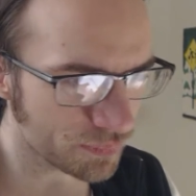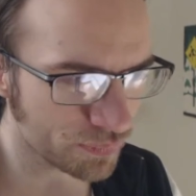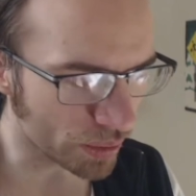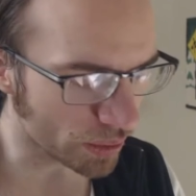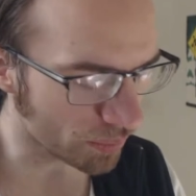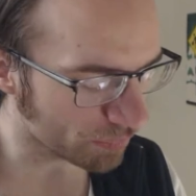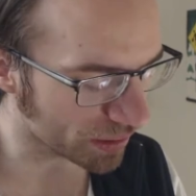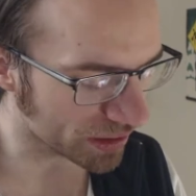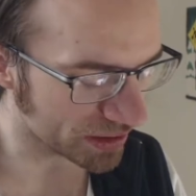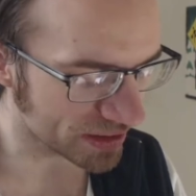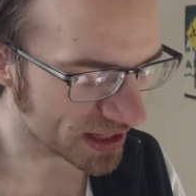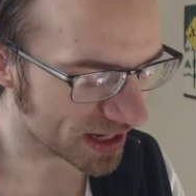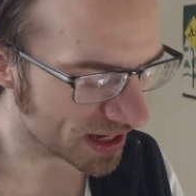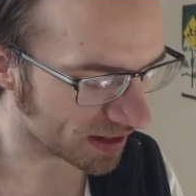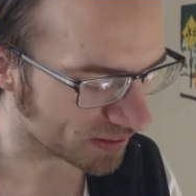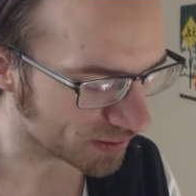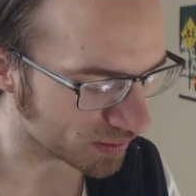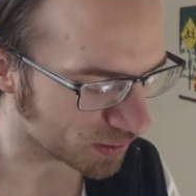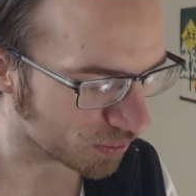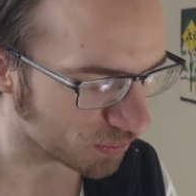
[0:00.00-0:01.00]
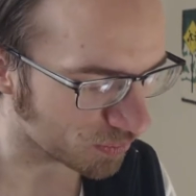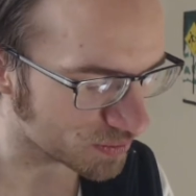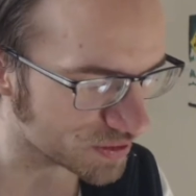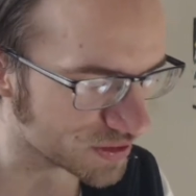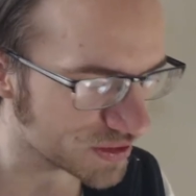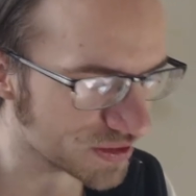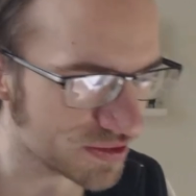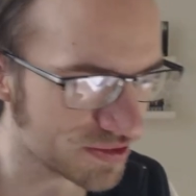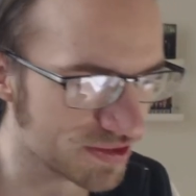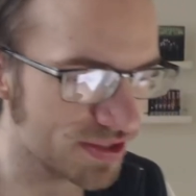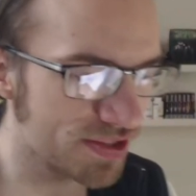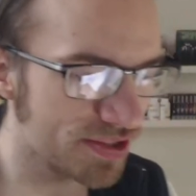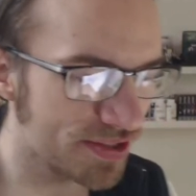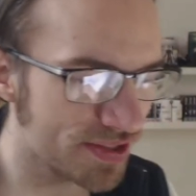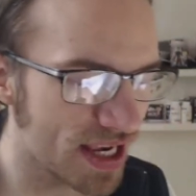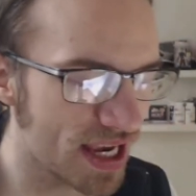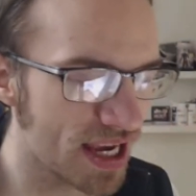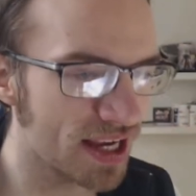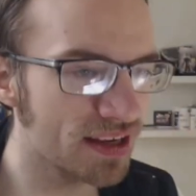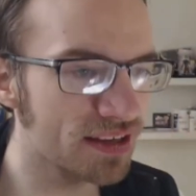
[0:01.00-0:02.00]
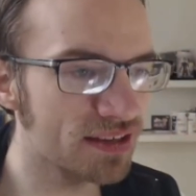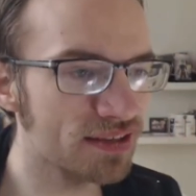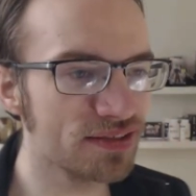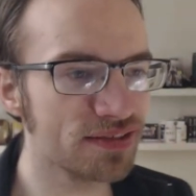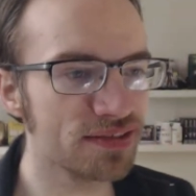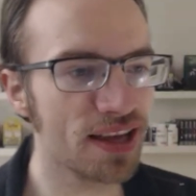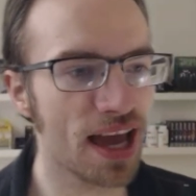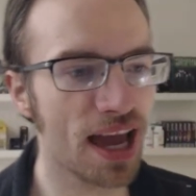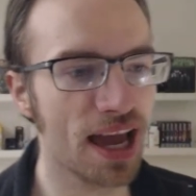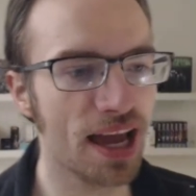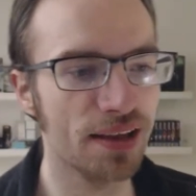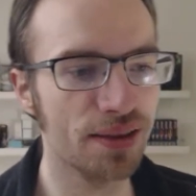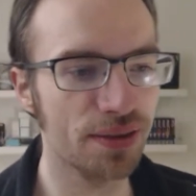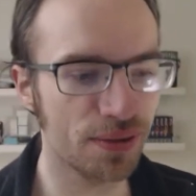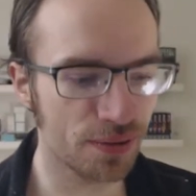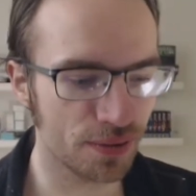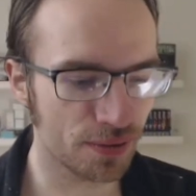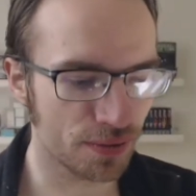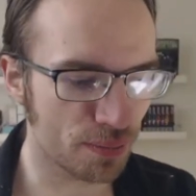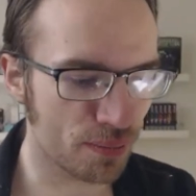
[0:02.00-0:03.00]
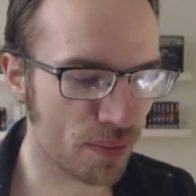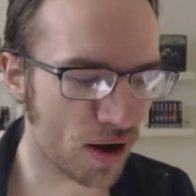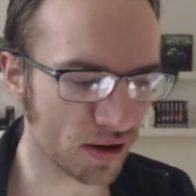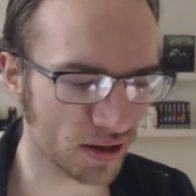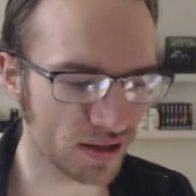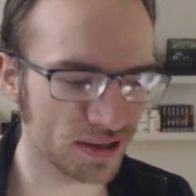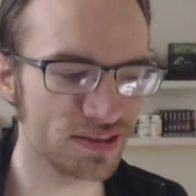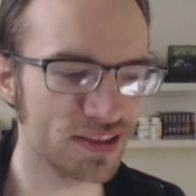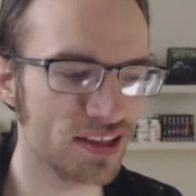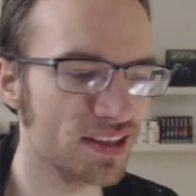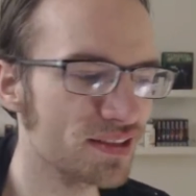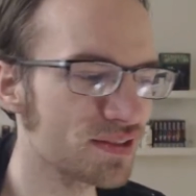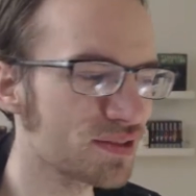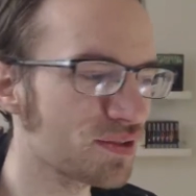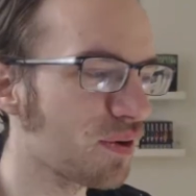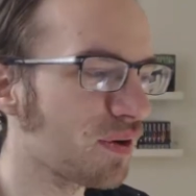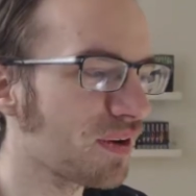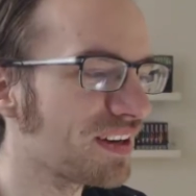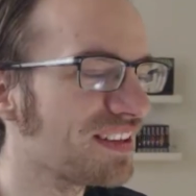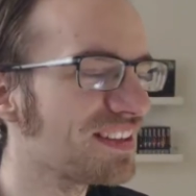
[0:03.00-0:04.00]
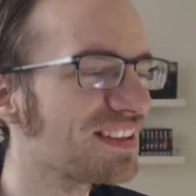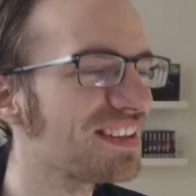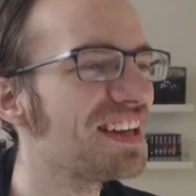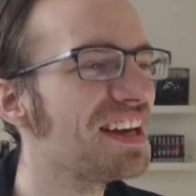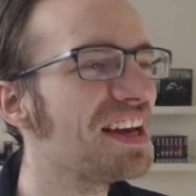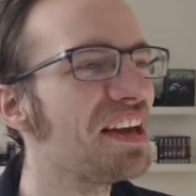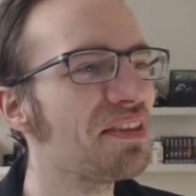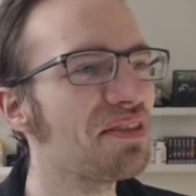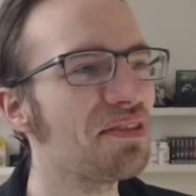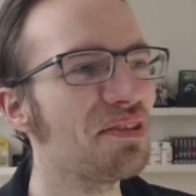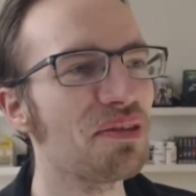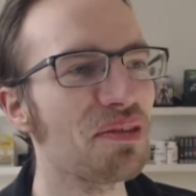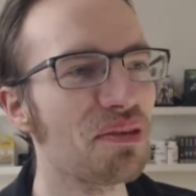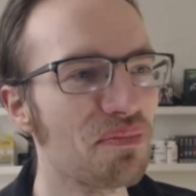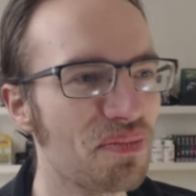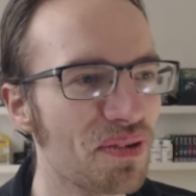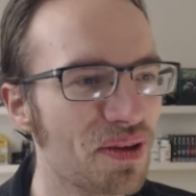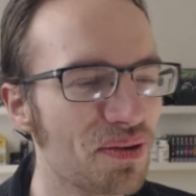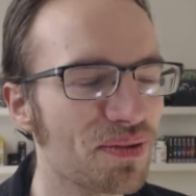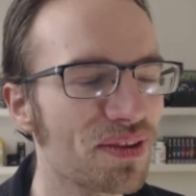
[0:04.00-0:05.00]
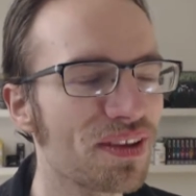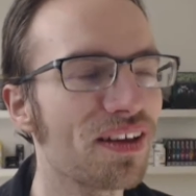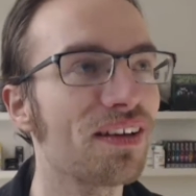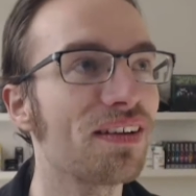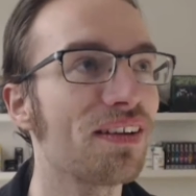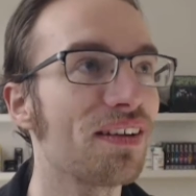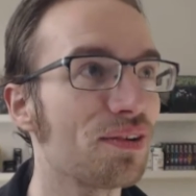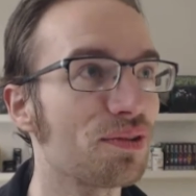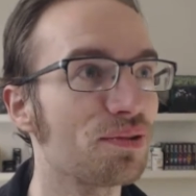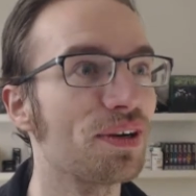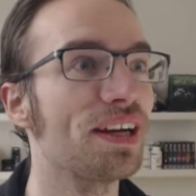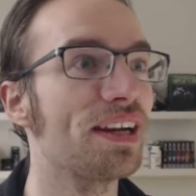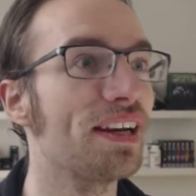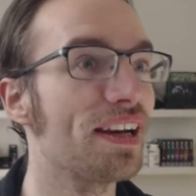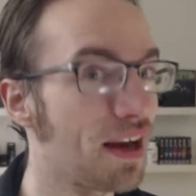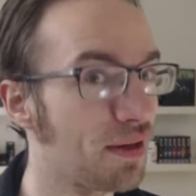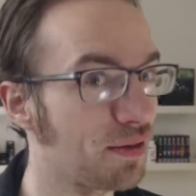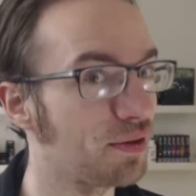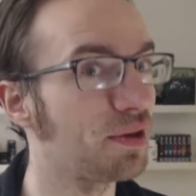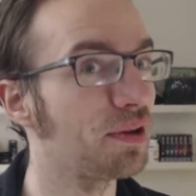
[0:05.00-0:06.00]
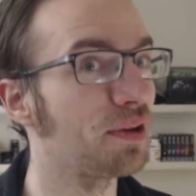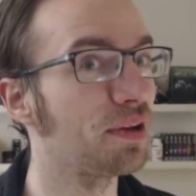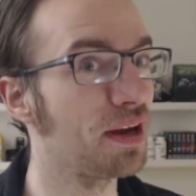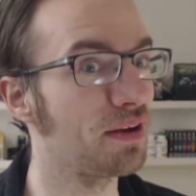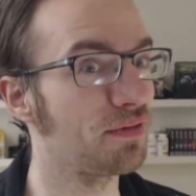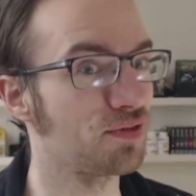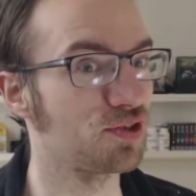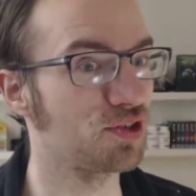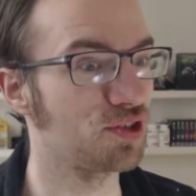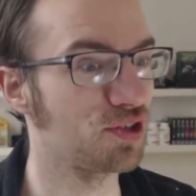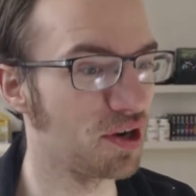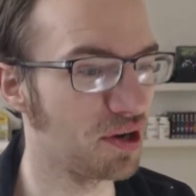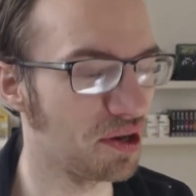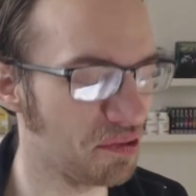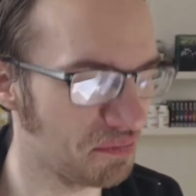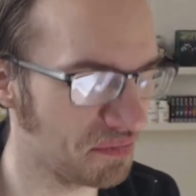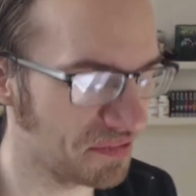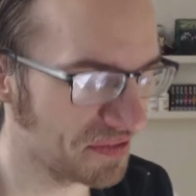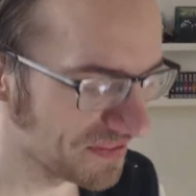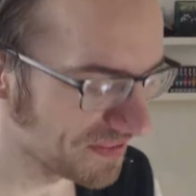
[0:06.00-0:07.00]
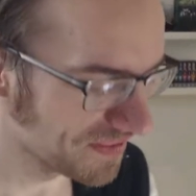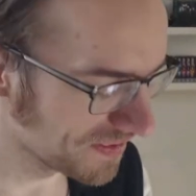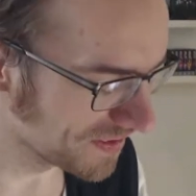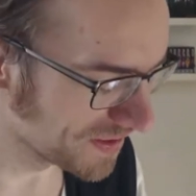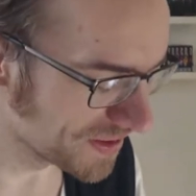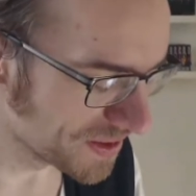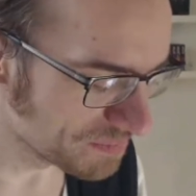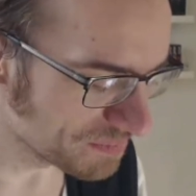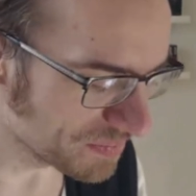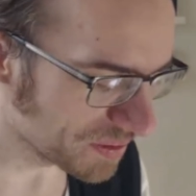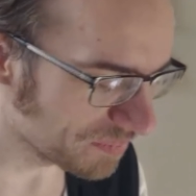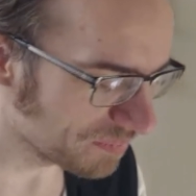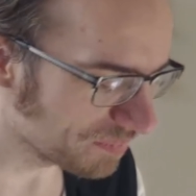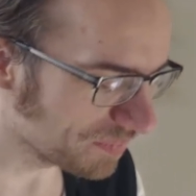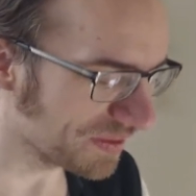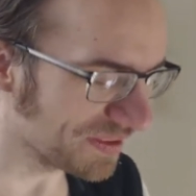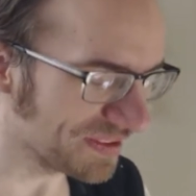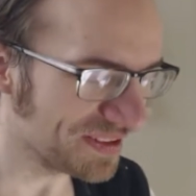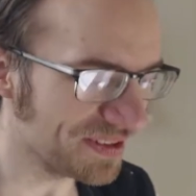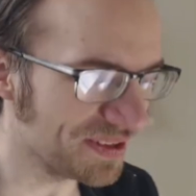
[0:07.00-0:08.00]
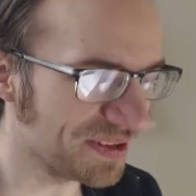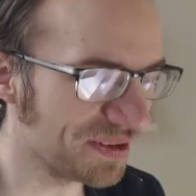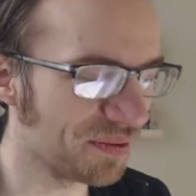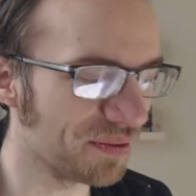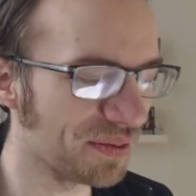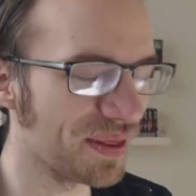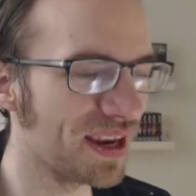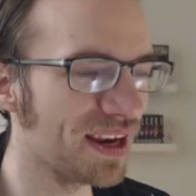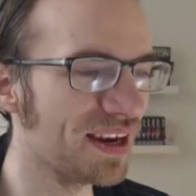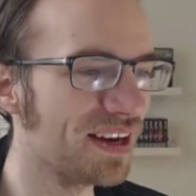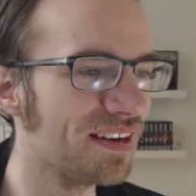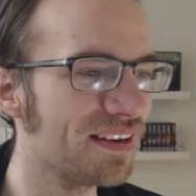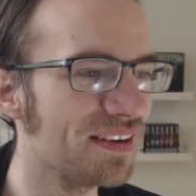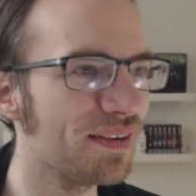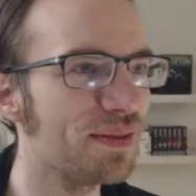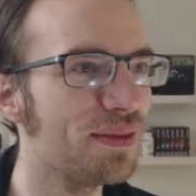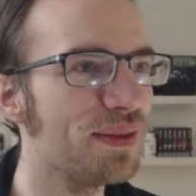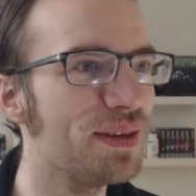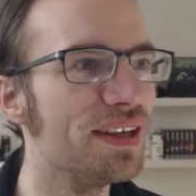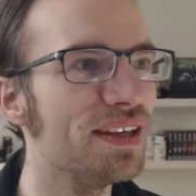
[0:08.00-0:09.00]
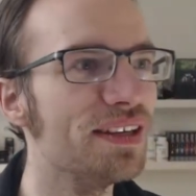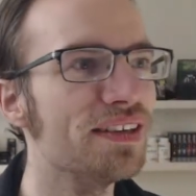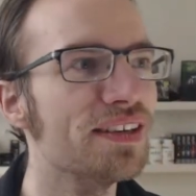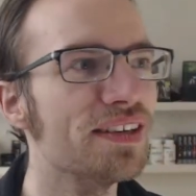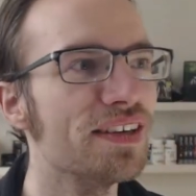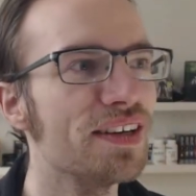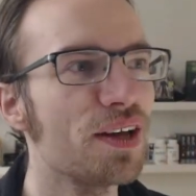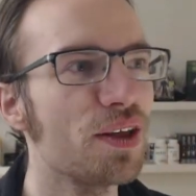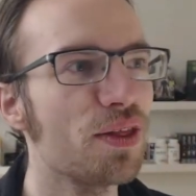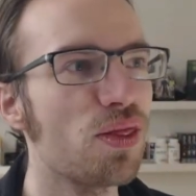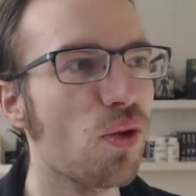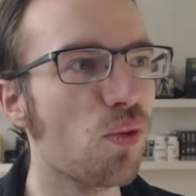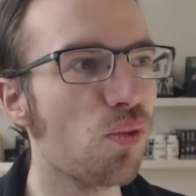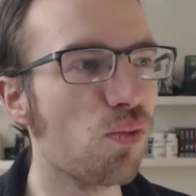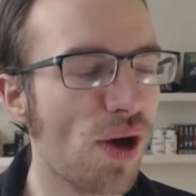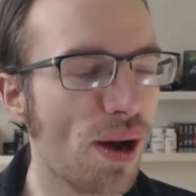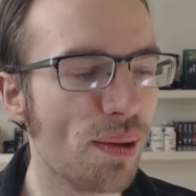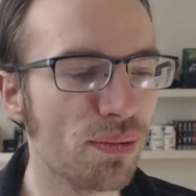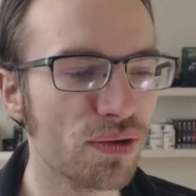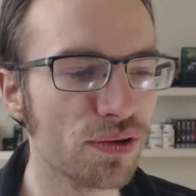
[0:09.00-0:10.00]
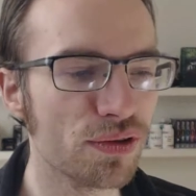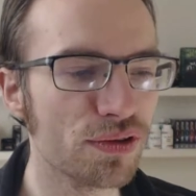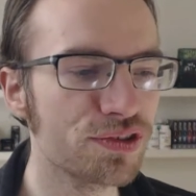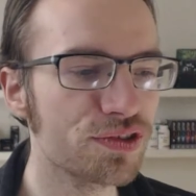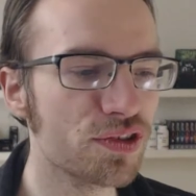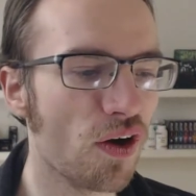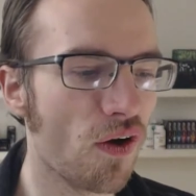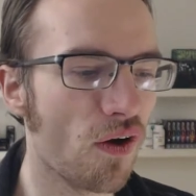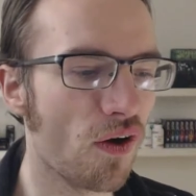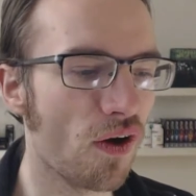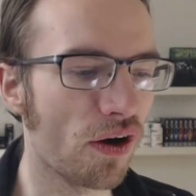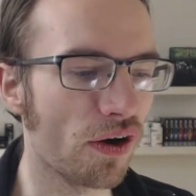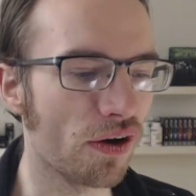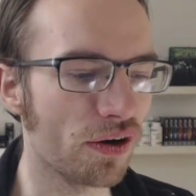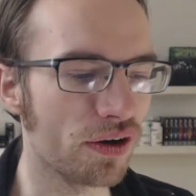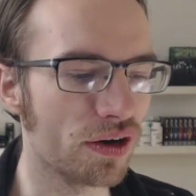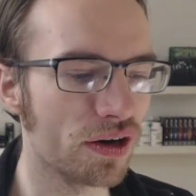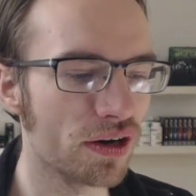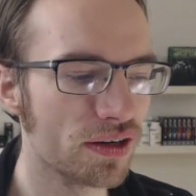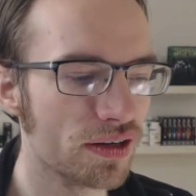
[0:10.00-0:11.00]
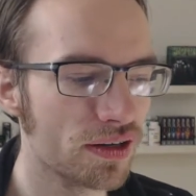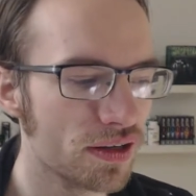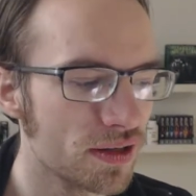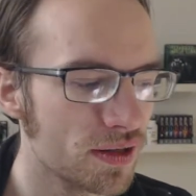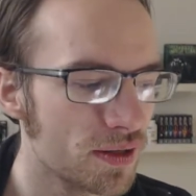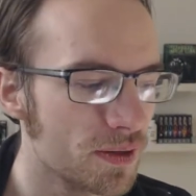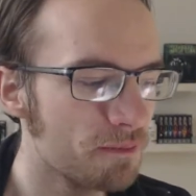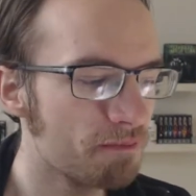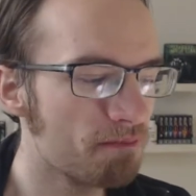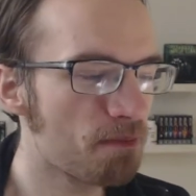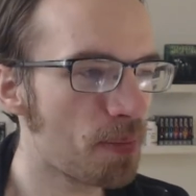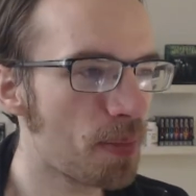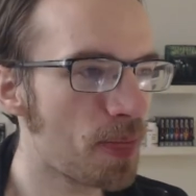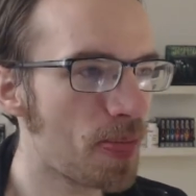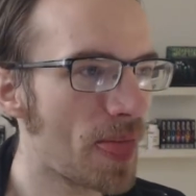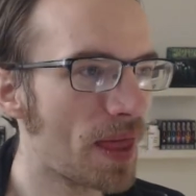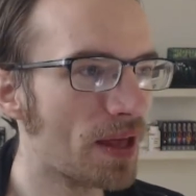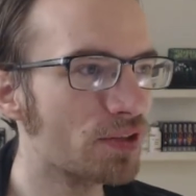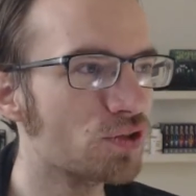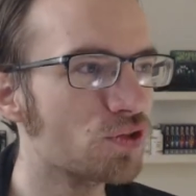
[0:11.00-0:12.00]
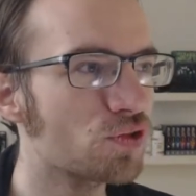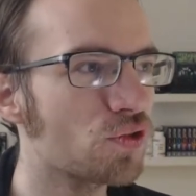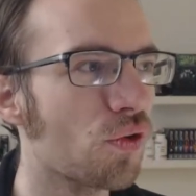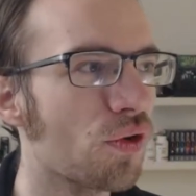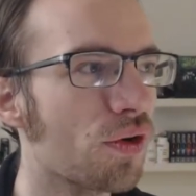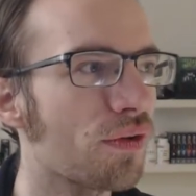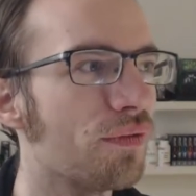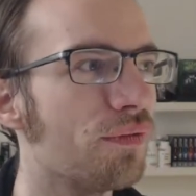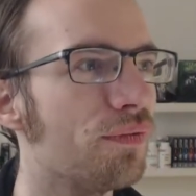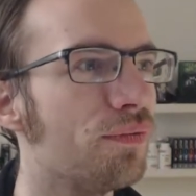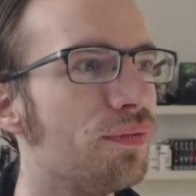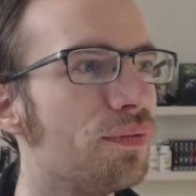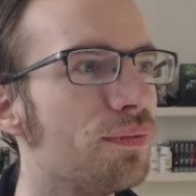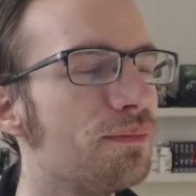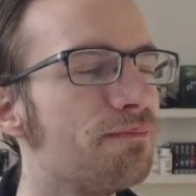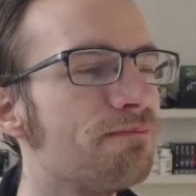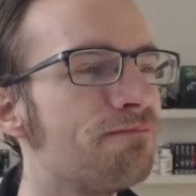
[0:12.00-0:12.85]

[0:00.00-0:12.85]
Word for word: But but yeah, you know, she she sings, and the the Mockingjay is gone. The the bit. Oh great! Now they'll never shut up. But but you know, then the the rebels are sort of,